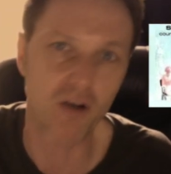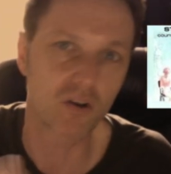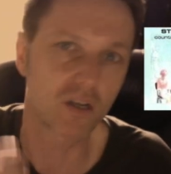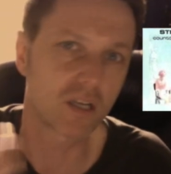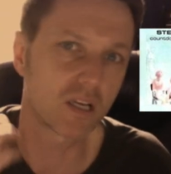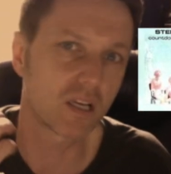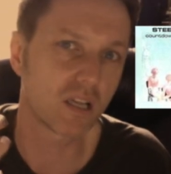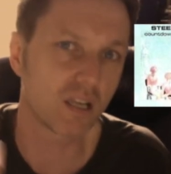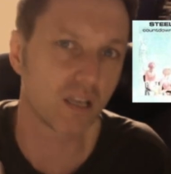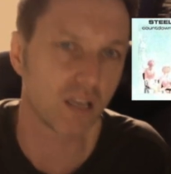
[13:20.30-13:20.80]

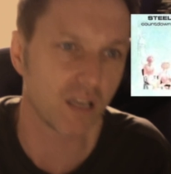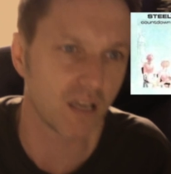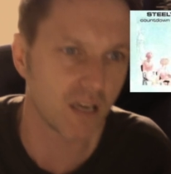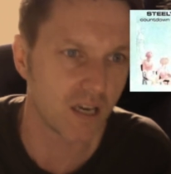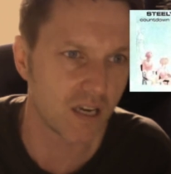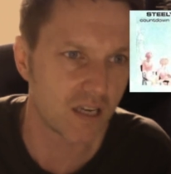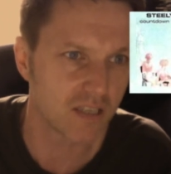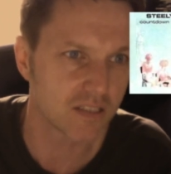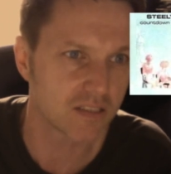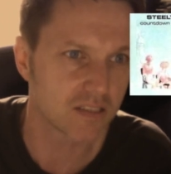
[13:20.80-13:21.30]

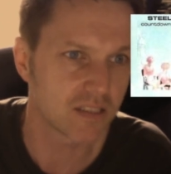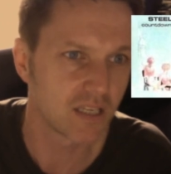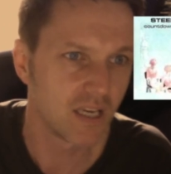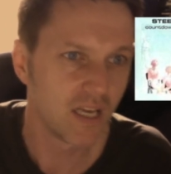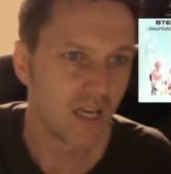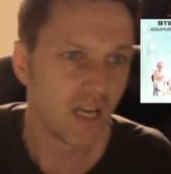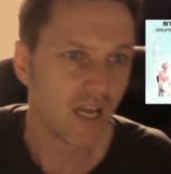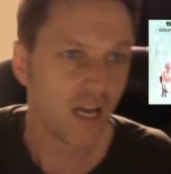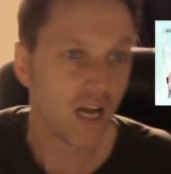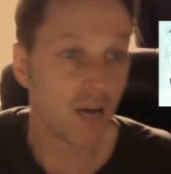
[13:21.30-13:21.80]
class,
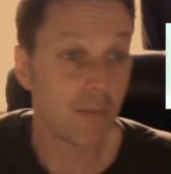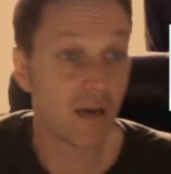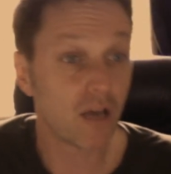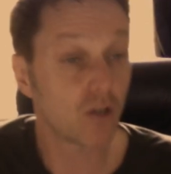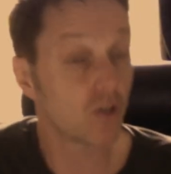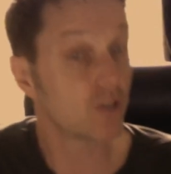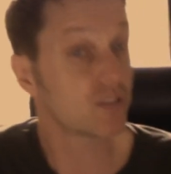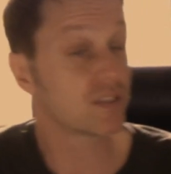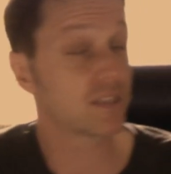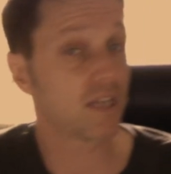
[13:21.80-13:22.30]
about
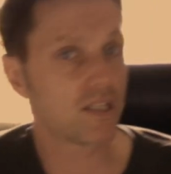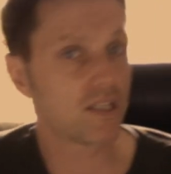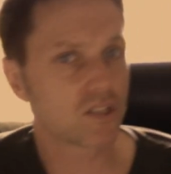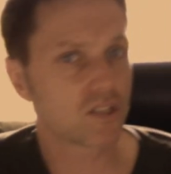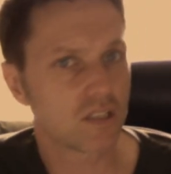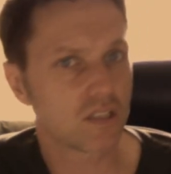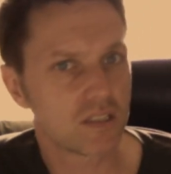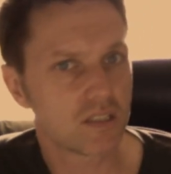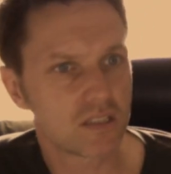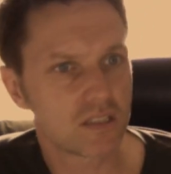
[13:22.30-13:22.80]
Los
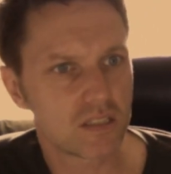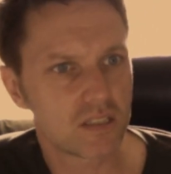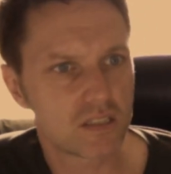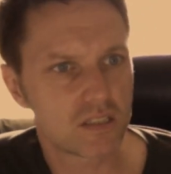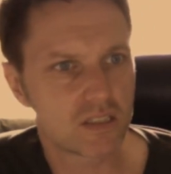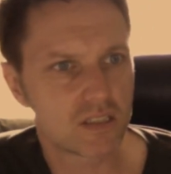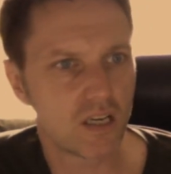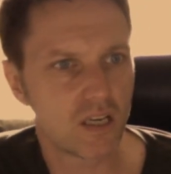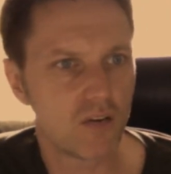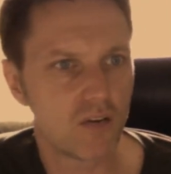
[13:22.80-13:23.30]
Angeles
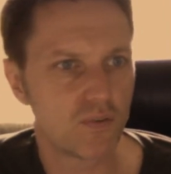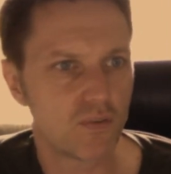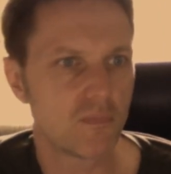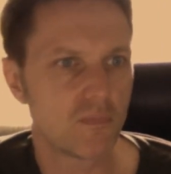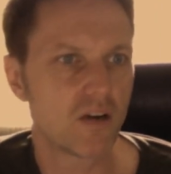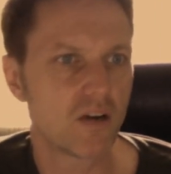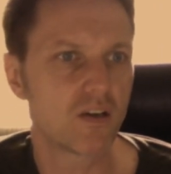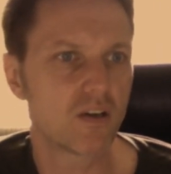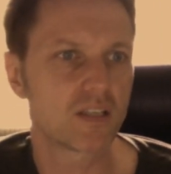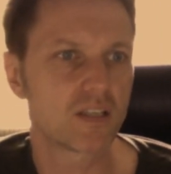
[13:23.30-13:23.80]
itself,
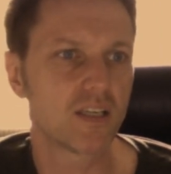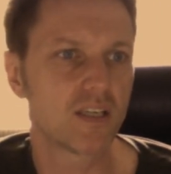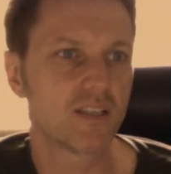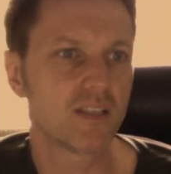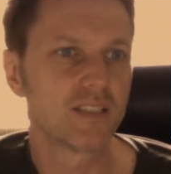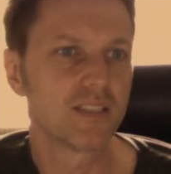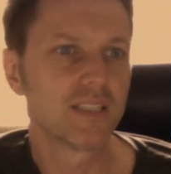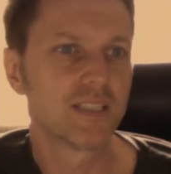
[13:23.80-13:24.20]
America.